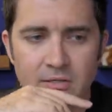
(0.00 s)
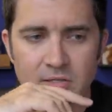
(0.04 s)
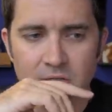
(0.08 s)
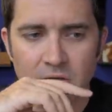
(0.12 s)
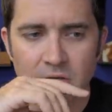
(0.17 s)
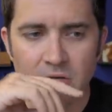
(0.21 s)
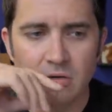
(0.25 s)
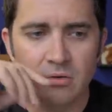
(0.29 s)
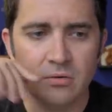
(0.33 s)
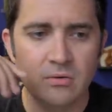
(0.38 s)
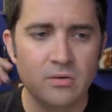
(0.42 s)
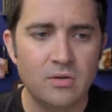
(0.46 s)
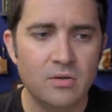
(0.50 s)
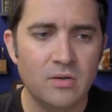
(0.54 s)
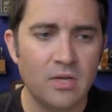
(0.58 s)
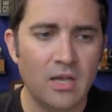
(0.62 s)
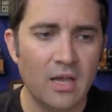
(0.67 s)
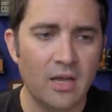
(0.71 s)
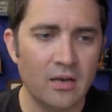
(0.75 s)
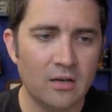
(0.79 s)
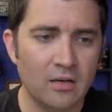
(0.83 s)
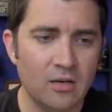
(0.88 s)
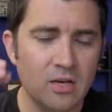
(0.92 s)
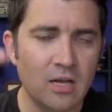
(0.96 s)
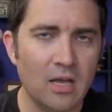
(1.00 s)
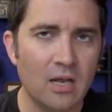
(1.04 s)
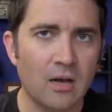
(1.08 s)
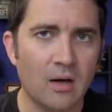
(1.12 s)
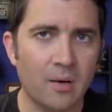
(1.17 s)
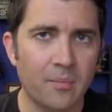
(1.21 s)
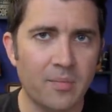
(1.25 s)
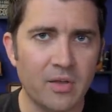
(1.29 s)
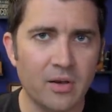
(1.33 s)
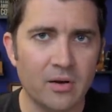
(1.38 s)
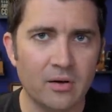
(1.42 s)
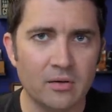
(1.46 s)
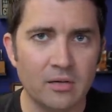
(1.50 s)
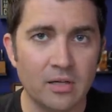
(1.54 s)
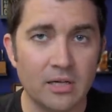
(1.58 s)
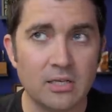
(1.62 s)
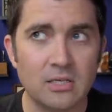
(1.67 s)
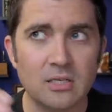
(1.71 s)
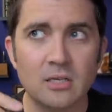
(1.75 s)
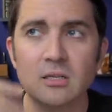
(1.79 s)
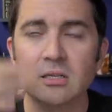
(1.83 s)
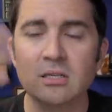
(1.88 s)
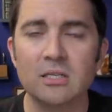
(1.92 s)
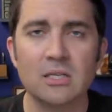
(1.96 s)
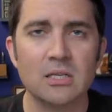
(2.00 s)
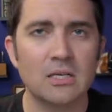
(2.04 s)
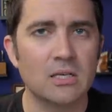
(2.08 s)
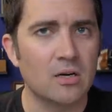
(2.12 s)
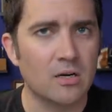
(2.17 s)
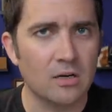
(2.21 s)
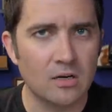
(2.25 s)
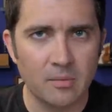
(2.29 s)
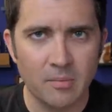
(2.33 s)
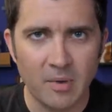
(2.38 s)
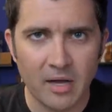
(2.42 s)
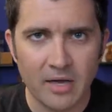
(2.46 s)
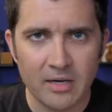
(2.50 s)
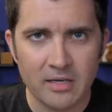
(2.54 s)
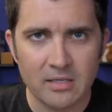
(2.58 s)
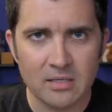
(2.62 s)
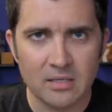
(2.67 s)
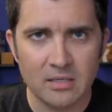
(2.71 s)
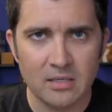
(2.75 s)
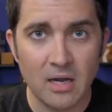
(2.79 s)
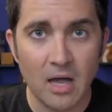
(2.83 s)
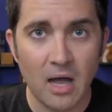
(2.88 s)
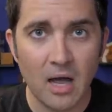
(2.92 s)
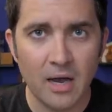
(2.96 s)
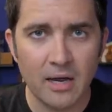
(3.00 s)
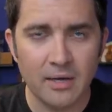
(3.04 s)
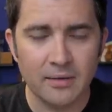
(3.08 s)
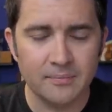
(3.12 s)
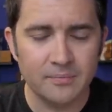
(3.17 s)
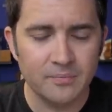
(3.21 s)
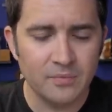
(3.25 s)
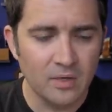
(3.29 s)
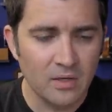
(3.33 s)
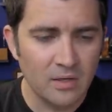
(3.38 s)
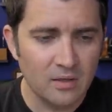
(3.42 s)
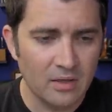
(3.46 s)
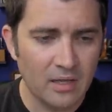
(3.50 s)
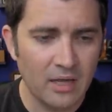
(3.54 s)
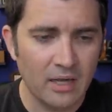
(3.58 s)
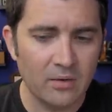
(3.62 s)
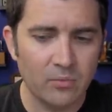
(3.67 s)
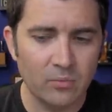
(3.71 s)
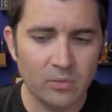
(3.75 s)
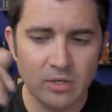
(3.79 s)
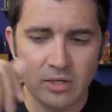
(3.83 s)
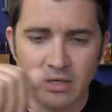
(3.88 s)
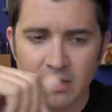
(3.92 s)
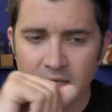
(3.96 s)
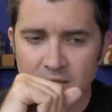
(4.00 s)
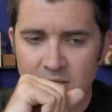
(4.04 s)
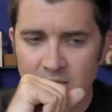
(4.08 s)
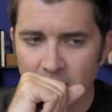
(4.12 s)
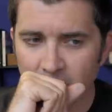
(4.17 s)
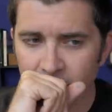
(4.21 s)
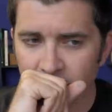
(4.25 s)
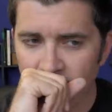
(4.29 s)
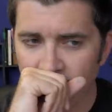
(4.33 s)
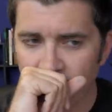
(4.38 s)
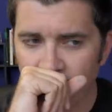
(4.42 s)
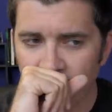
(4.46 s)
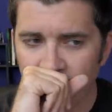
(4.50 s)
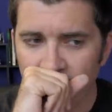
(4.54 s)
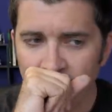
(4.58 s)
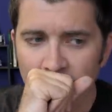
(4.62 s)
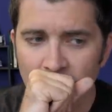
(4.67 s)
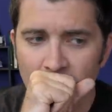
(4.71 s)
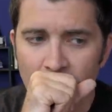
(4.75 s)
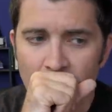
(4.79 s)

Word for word: So you get you get up there, like tungsten carbide is a nine. That really gets up there.